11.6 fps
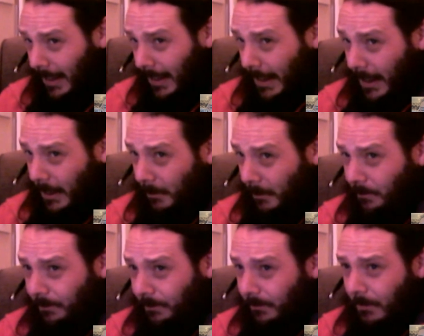And
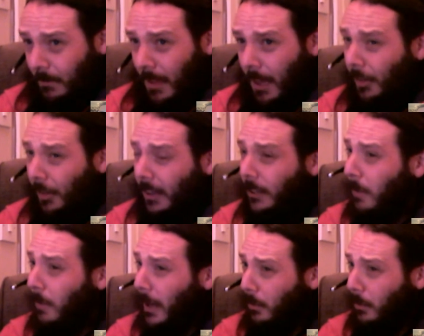thank you to
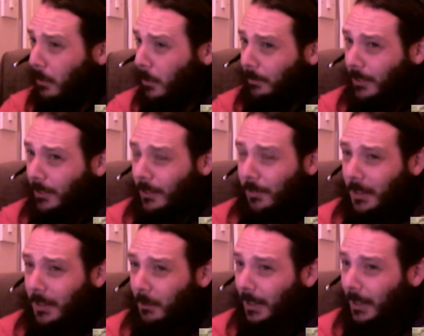Paderborn because they
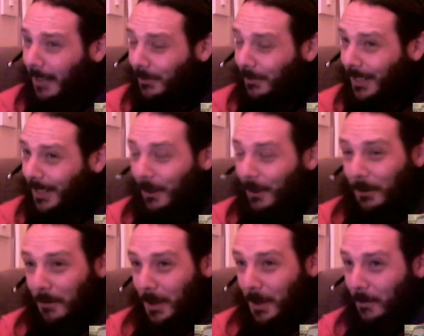finally won a game today. Well
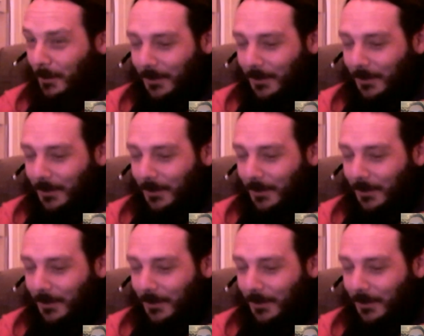done, Paderborn.